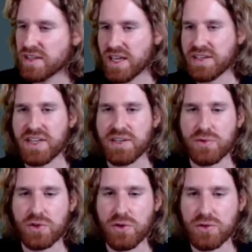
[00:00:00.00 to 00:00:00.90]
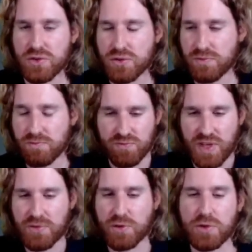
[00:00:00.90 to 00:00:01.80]
And then we're going to have
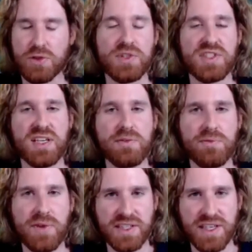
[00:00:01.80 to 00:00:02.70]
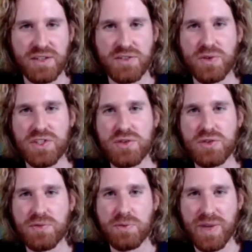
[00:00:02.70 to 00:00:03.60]
the computer itself find out what
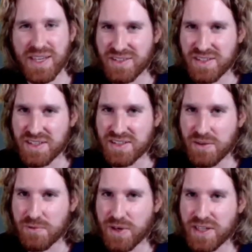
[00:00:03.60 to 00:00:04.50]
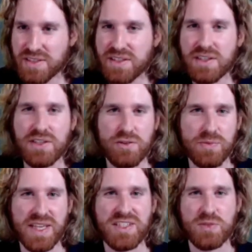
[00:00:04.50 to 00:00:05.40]
useful patterns it can find to
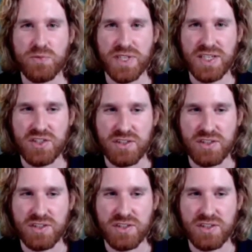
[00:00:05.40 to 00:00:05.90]
make this prediction.